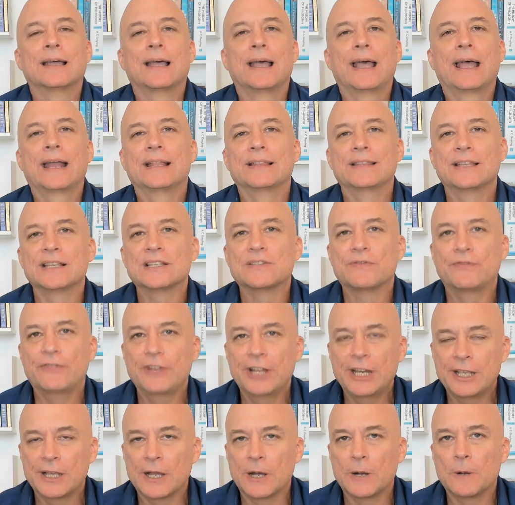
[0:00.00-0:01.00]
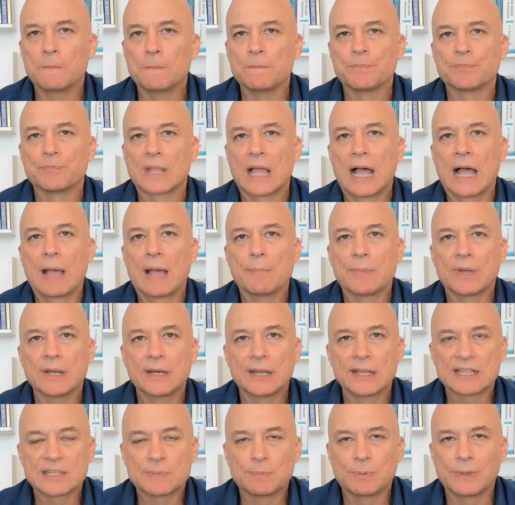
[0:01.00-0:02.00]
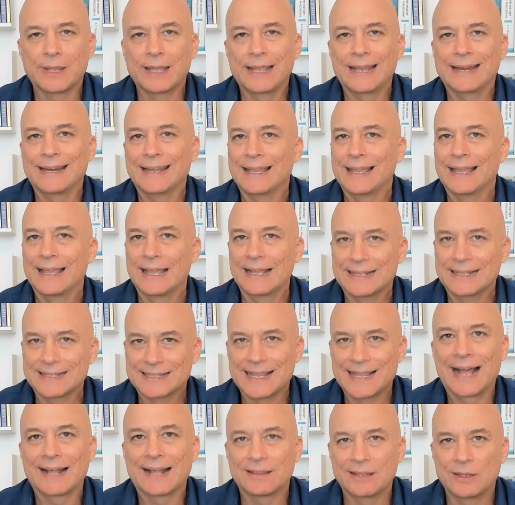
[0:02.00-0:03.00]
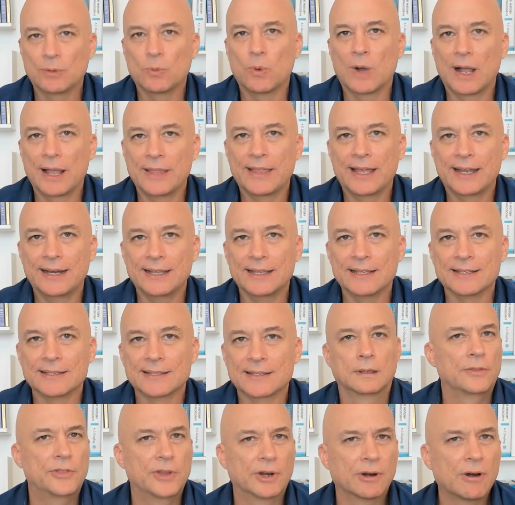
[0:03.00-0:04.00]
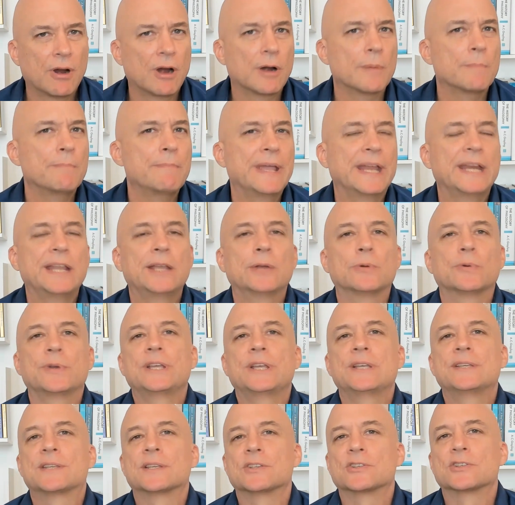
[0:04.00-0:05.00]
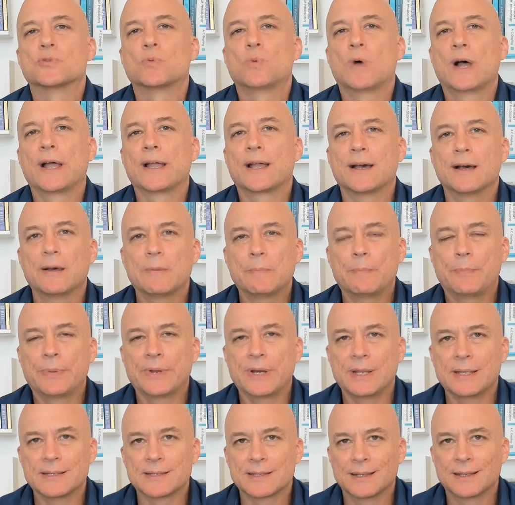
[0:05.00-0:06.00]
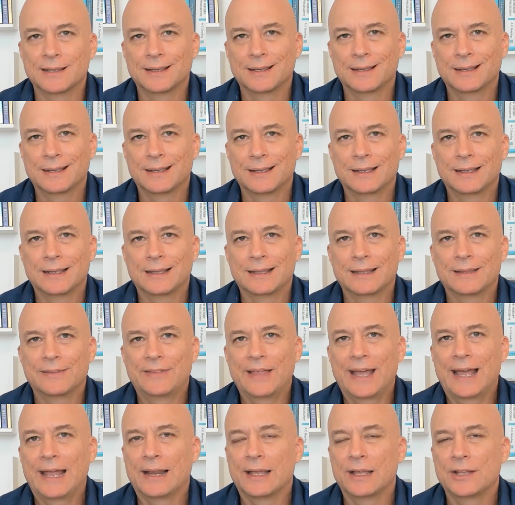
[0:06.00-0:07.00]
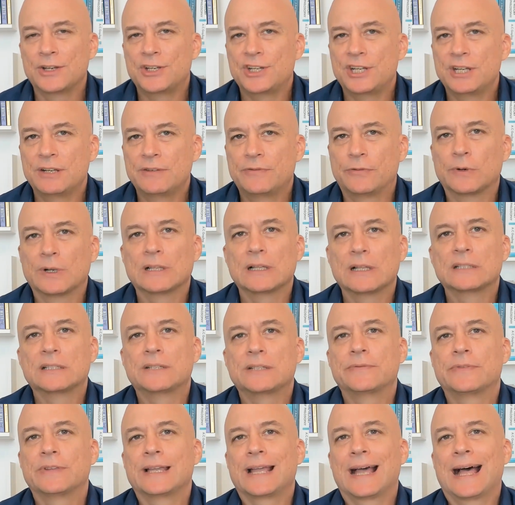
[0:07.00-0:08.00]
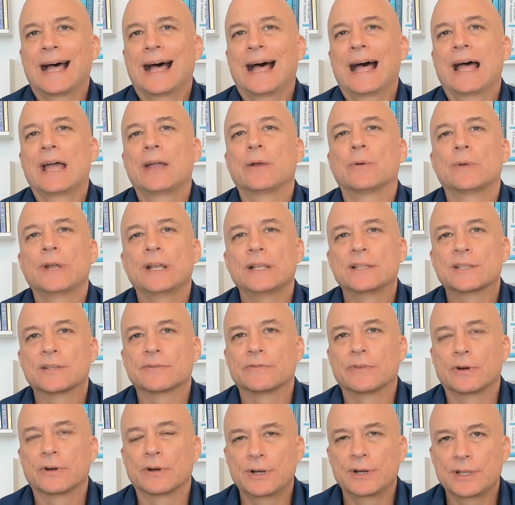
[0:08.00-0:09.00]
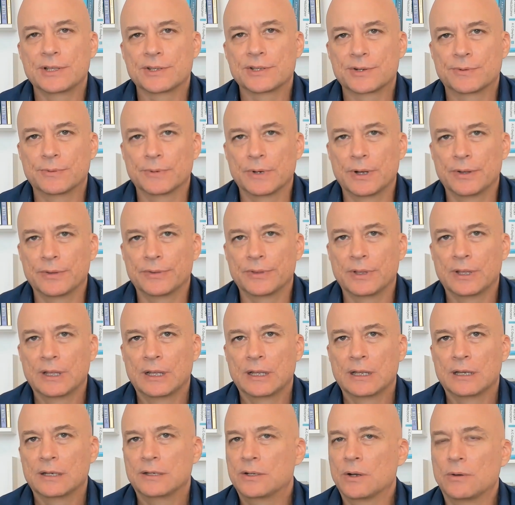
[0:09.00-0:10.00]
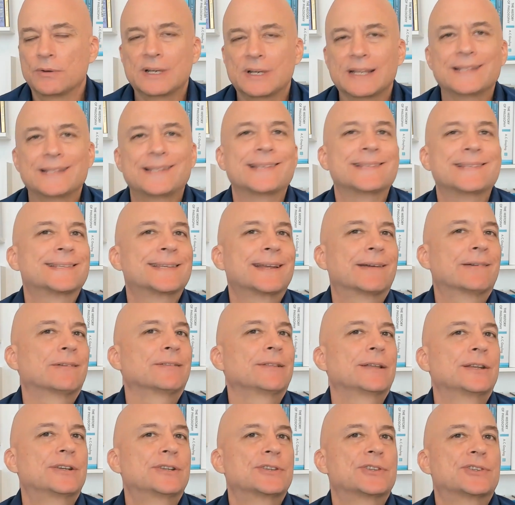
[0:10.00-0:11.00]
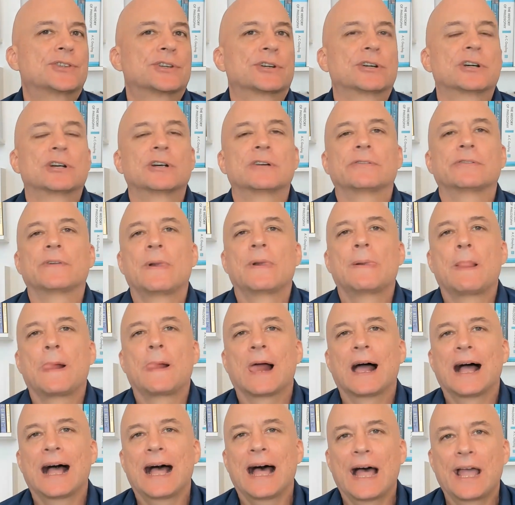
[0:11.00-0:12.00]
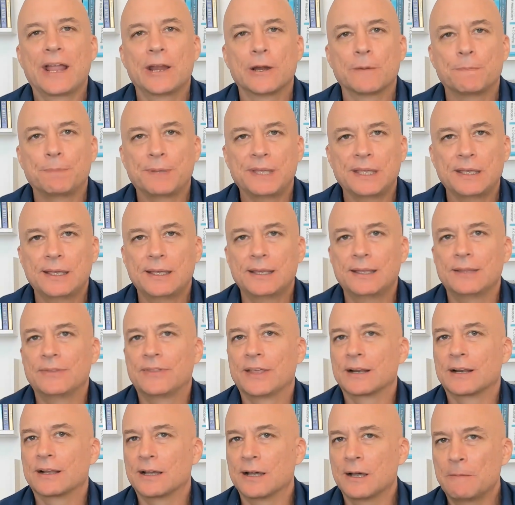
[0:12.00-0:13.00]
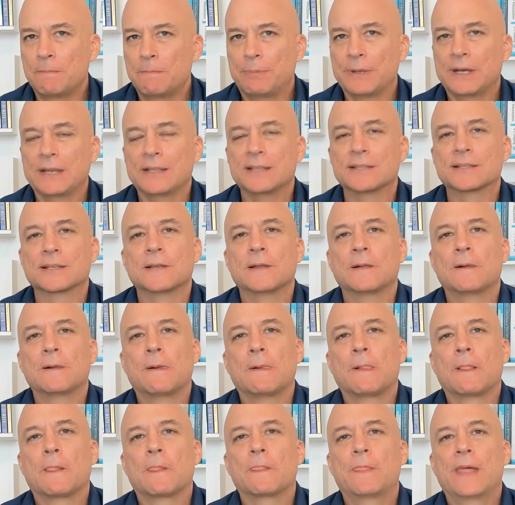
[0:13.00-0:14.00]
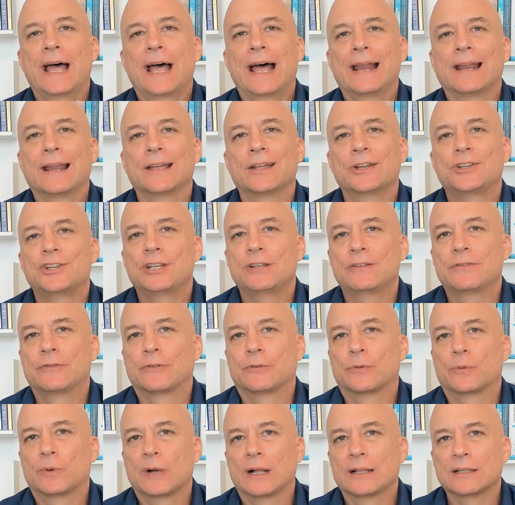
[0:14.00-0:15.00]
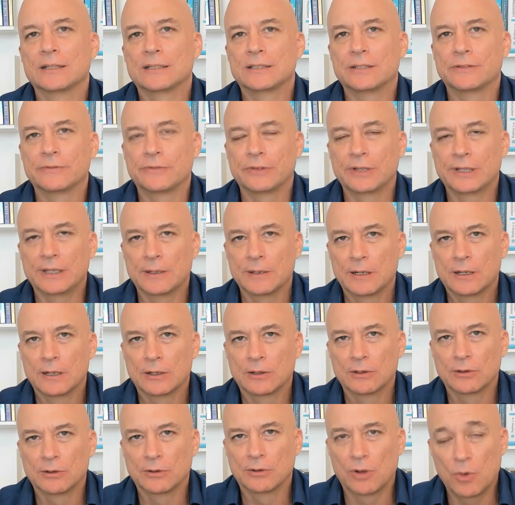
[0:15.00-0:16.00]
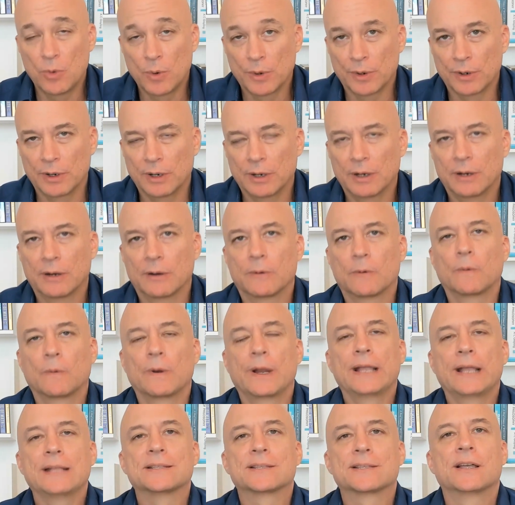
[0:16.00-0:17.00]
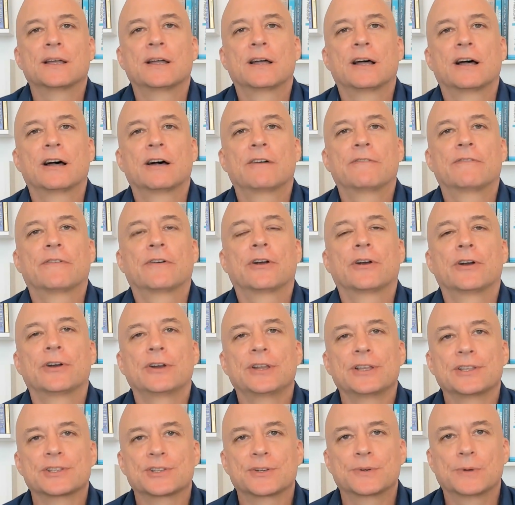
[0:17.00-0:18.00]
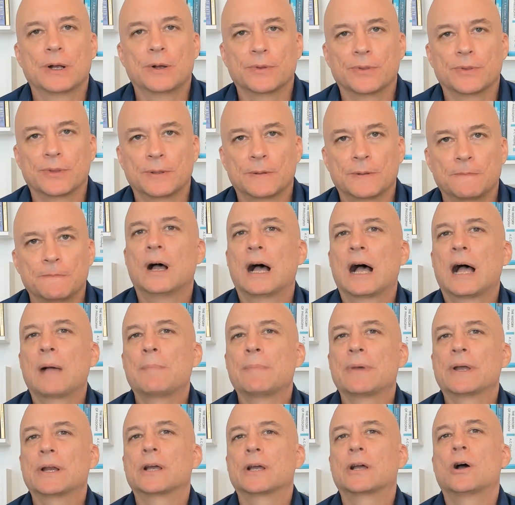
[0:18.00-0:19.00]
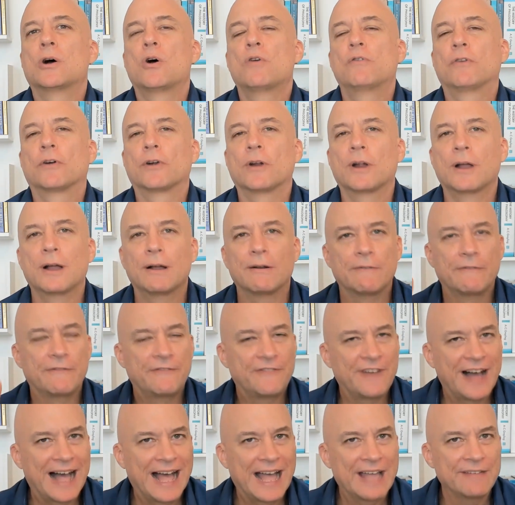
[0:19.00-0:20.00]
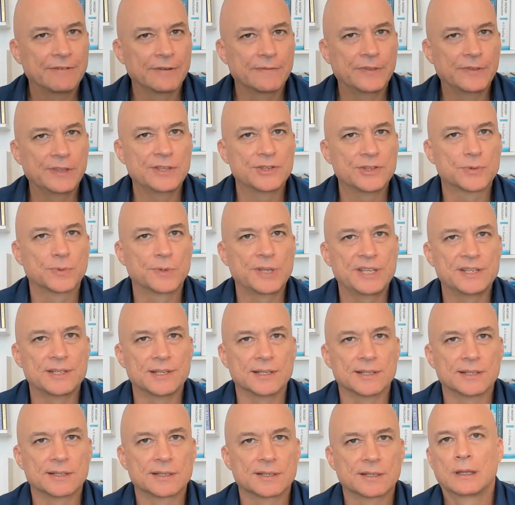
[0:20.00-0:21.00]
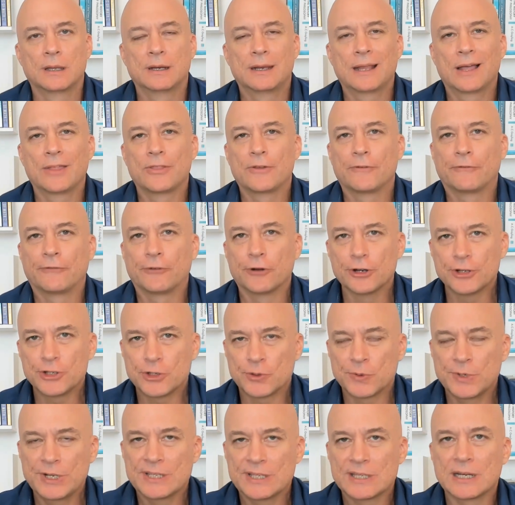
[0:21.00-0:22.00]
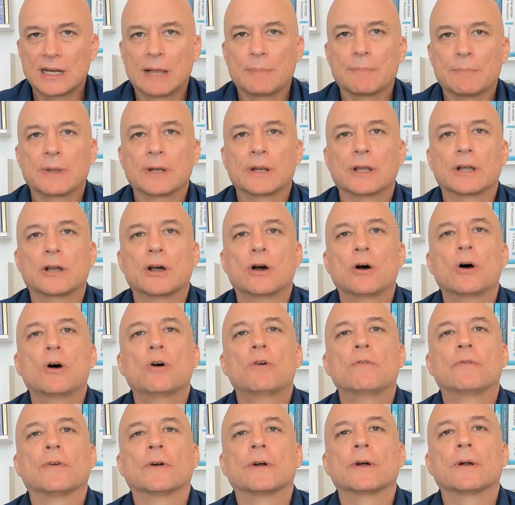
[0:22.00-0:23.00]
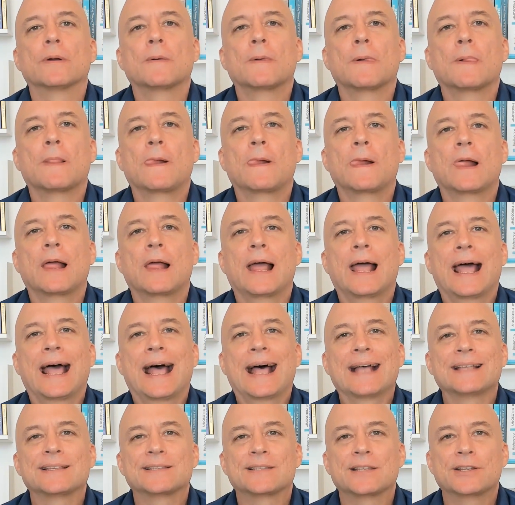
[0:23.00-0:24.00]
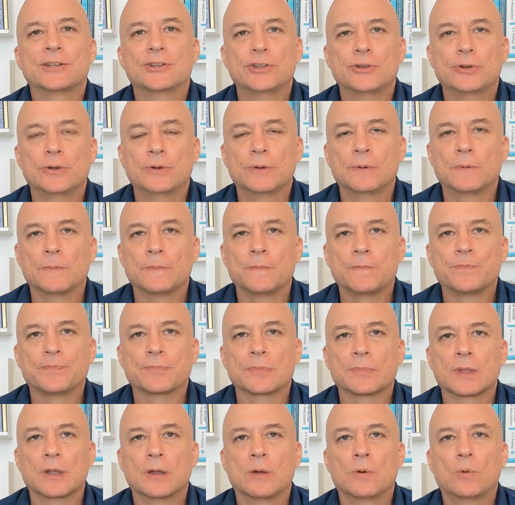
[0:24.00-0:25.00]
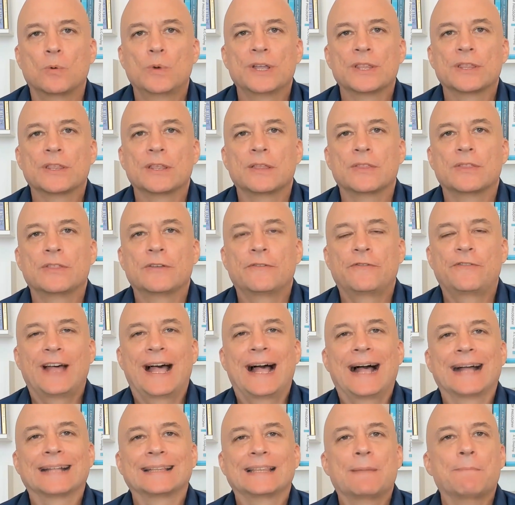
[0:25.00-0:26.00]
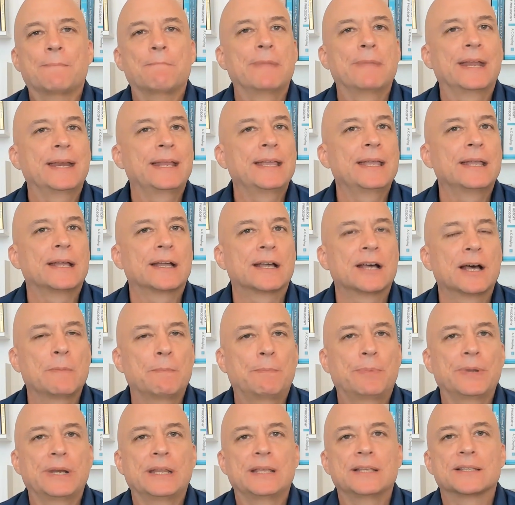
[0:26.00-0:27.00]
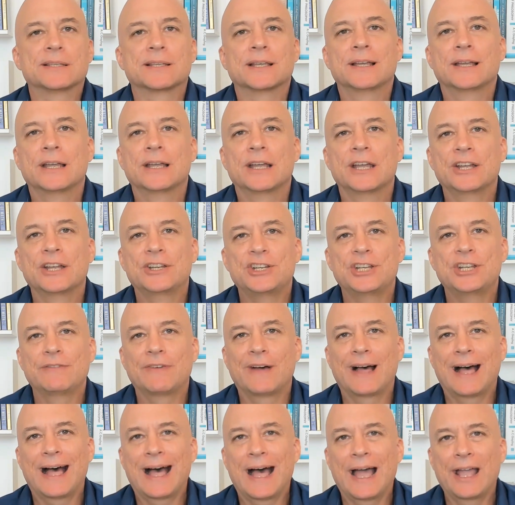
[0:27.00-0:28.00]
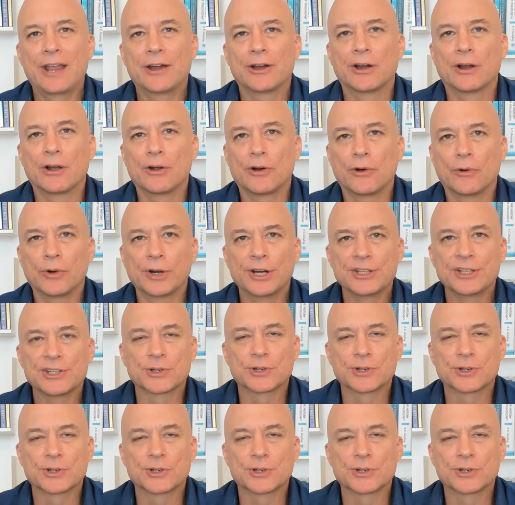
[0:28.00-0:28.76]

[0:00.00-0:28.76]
And in this video, I'm going to explain exactly why that is. There are many reasons why companies that achieve relatively high rates of earnings growth don't necessarily deserve a higher PE than companies that achieve relatively lower rates of earnings growth. I'm going to go over 5 of these reasons. Now, the first reason I'm going to go over has to do with the fact that many companies achieve higher earnings